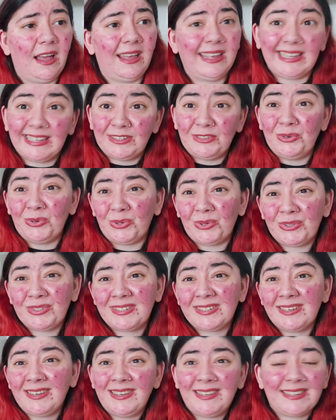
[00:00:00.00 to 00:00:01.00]

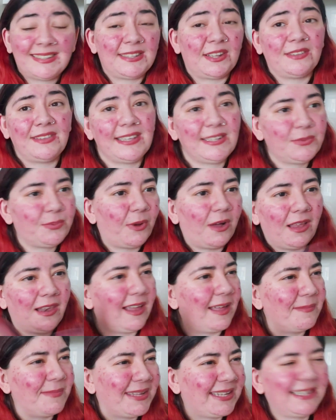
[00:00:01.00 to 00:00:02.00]
ignored. So that's why I
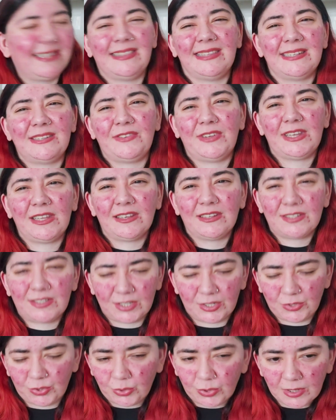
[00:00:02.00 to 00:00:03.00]
like making these videos,
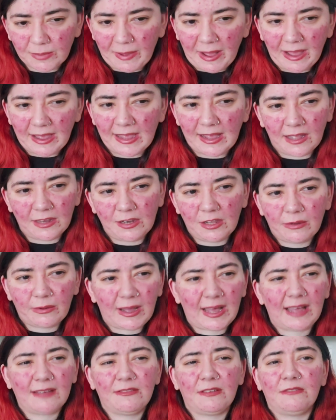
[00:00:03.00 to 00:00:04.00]
to talk about it. I know
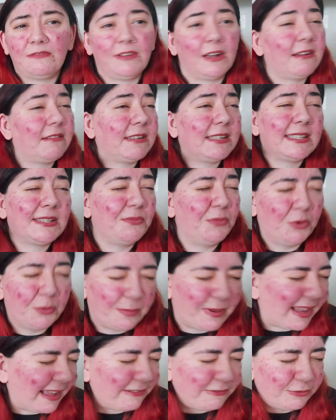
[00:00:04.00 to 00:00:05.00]
I have a very small
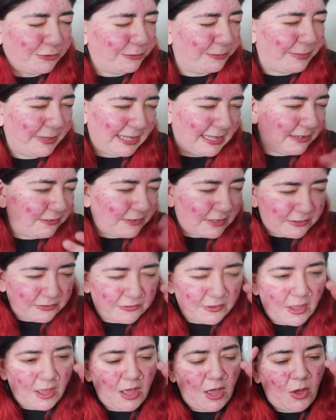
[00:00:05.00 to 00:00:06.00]
platform, but even
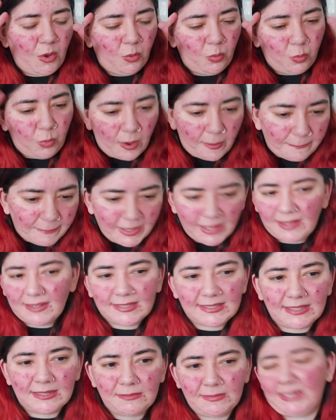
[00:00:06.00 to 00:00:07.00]
if one
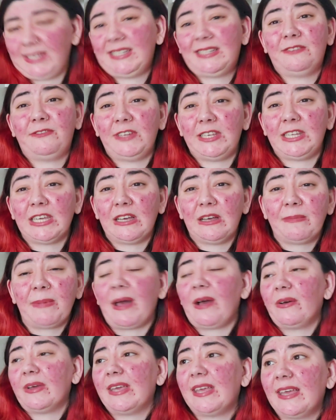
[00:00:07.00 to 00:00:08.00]
person makes a video
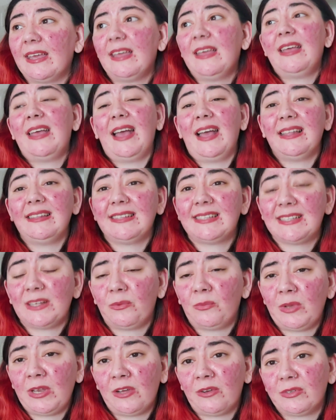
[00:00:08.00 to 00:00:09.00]
about it and
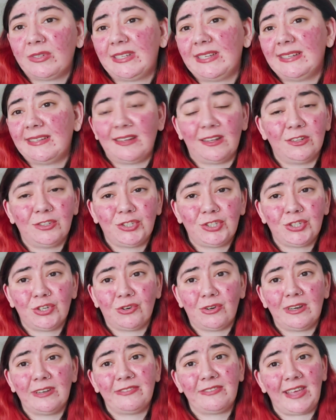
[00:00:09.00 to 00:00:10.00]
someone else is
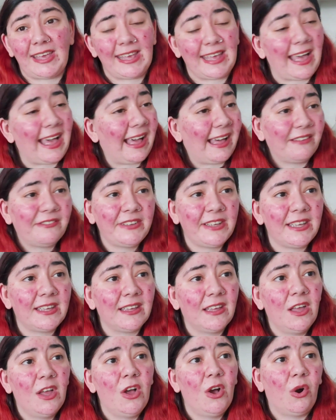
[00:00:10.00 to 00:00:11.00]
unsure if they have it
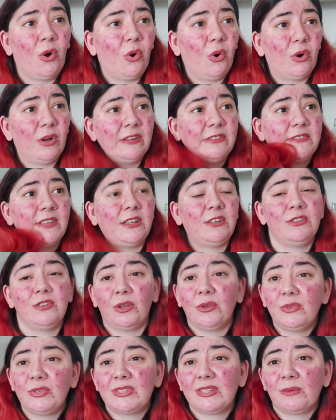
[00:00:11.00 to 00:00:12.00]
or if they
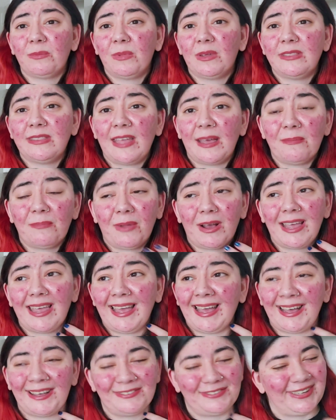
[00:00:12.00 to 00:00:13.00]
know someone that might
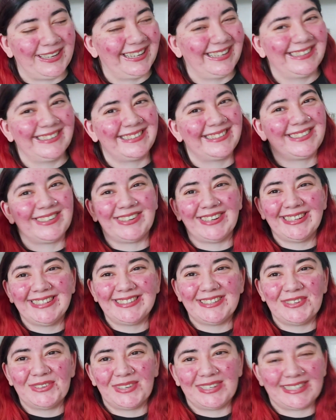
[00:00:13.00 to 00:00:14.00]
have it, sorry,
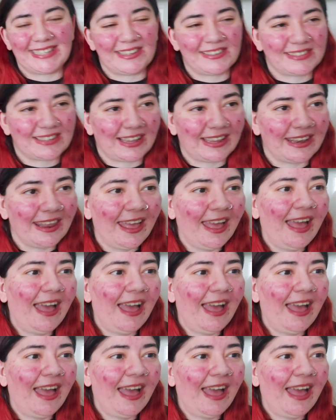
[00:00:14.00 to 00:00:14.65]
the noise outside,